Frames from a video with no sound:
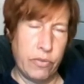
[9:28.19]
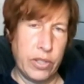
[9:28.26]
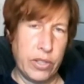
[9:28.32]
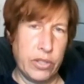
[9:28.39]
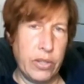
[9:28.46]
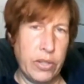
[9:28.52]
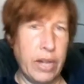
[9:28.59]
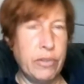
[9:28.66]

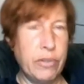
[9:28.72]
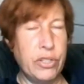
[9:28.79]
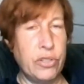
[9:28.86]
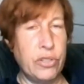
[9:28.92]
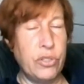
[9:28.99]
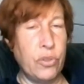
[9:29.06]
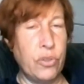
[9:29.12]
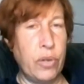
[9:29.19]
And so that was
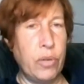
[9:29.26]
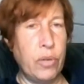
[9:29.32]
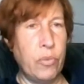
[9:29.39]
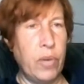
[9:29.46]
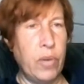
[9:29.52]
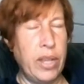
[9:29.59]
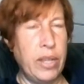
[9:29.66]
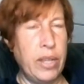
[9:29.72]
their story
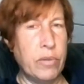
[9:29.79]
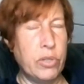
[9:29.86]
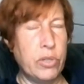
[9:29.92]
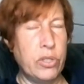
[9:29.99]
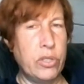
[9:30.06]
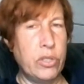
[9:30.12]
why they were